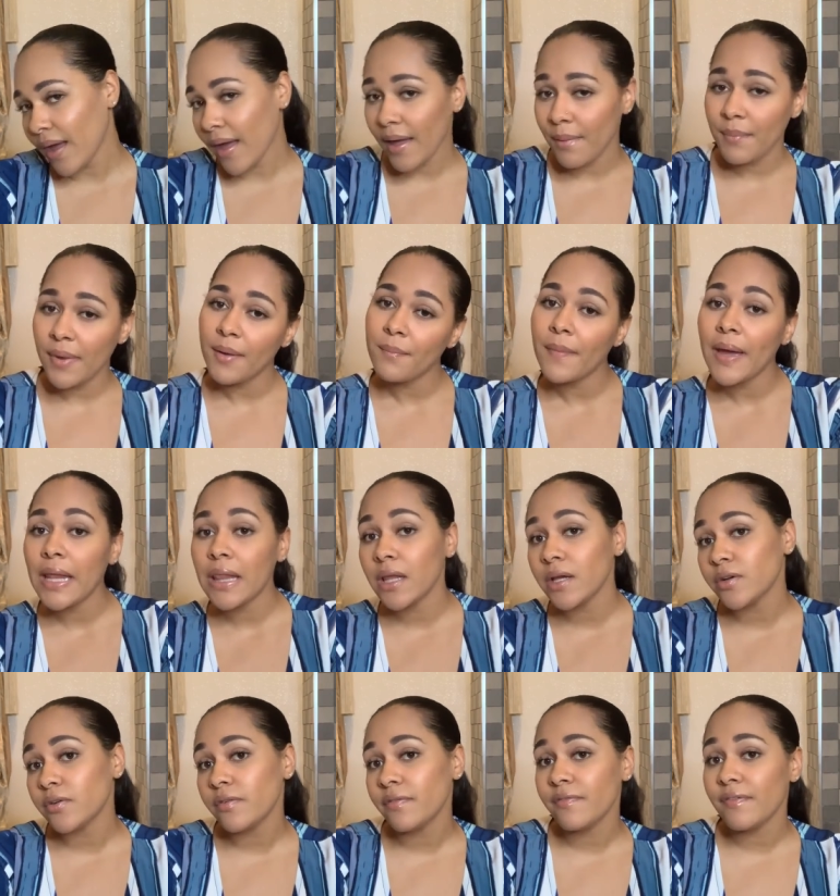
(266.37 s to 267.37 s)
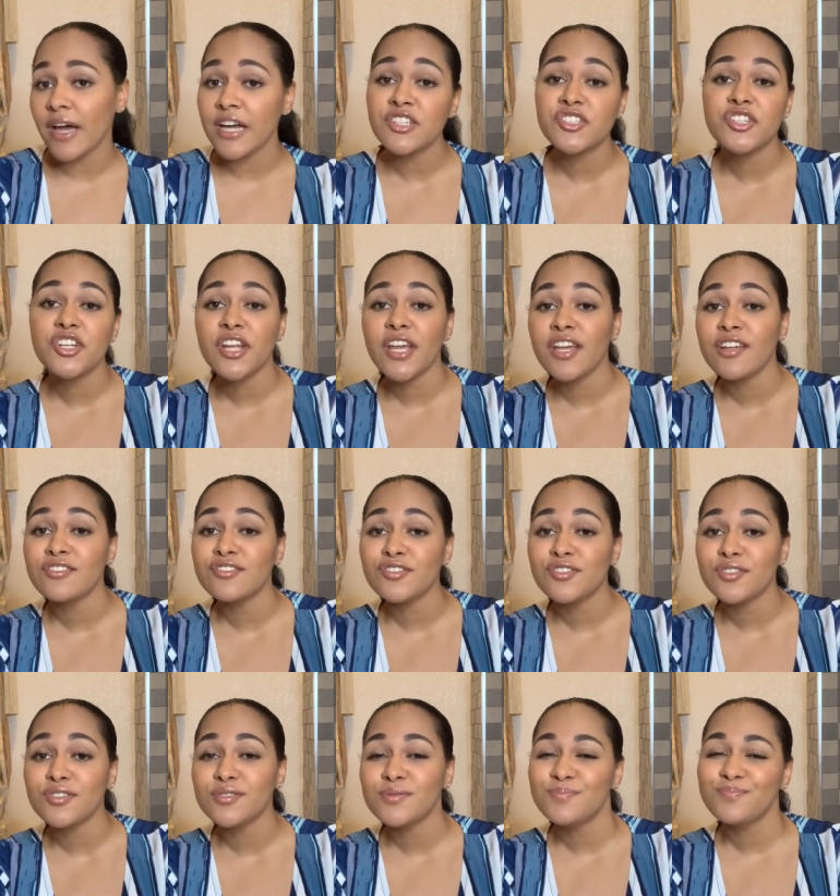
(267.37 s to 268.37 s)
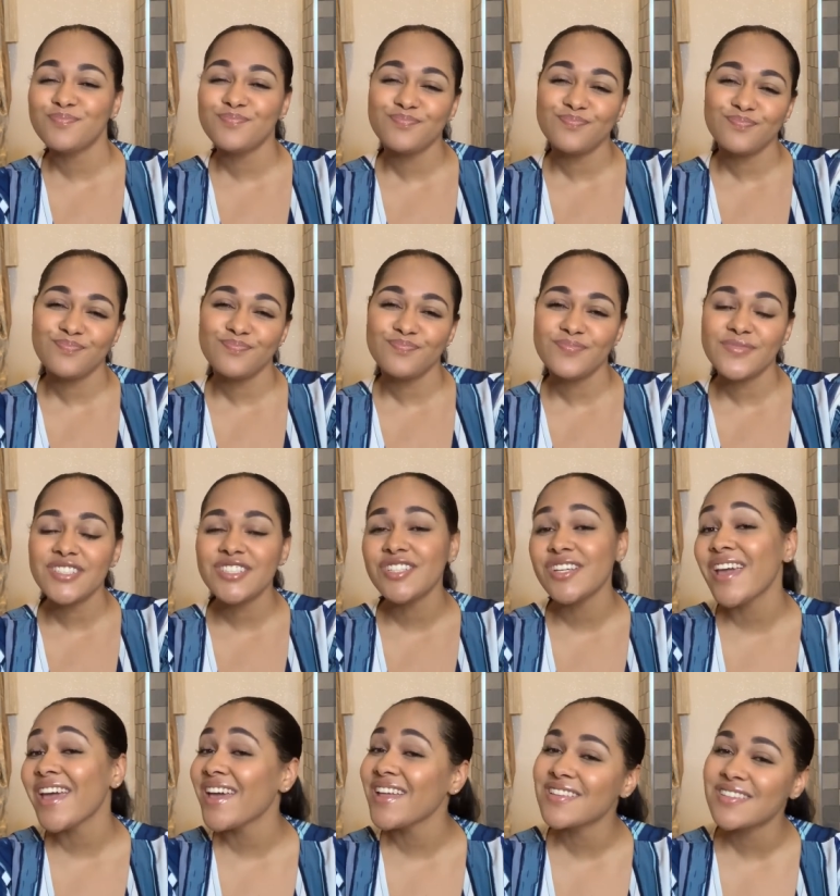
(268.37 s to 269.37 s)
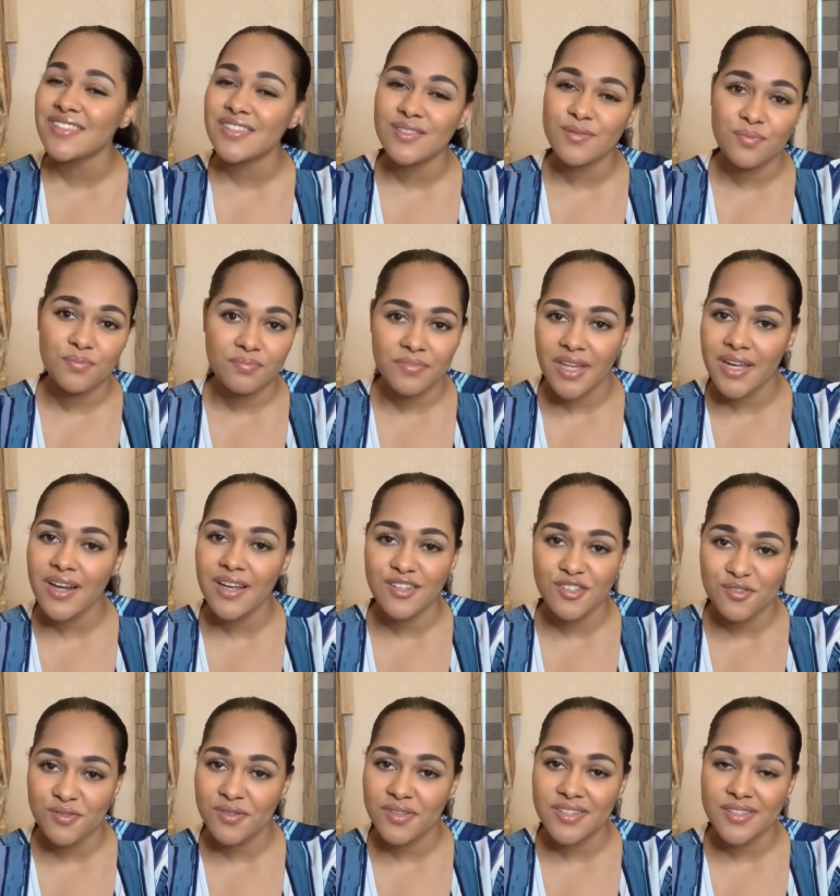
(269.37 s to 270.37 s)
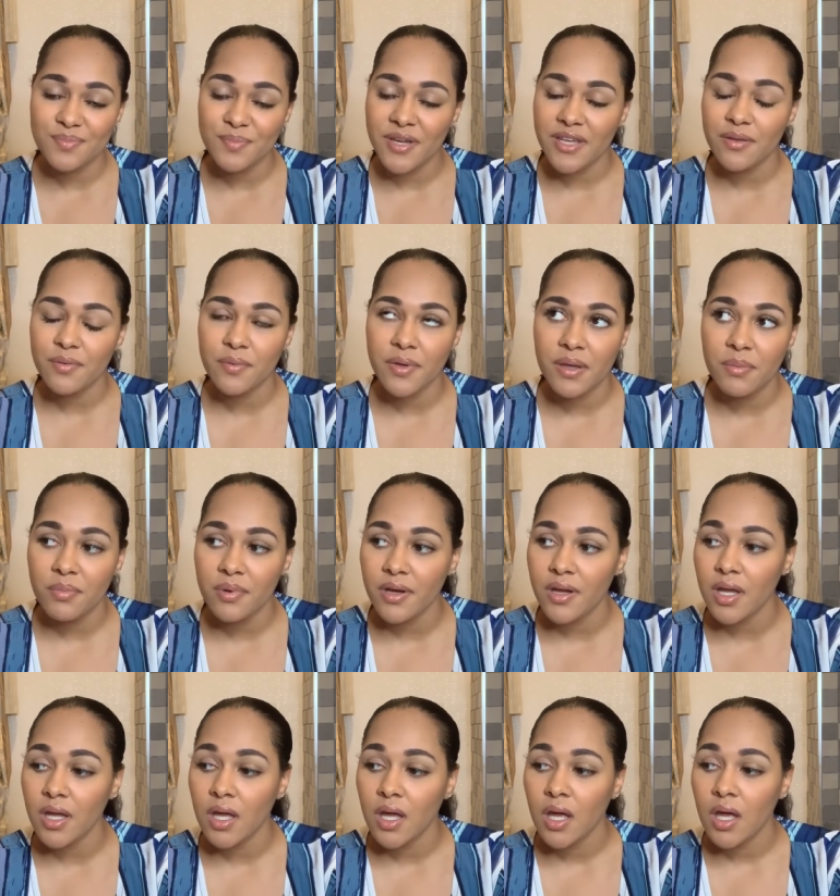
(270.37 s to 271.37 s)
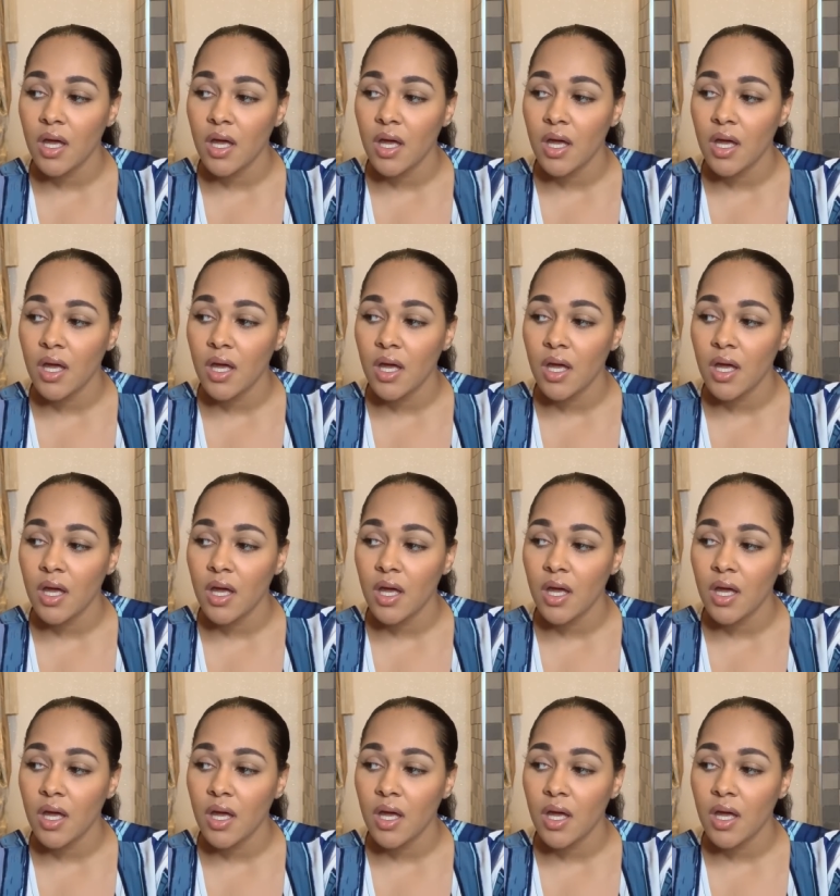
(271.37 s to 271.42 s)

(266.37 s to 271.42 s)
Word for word: i met my little fashion angel hmm, she hates that i do this by the way but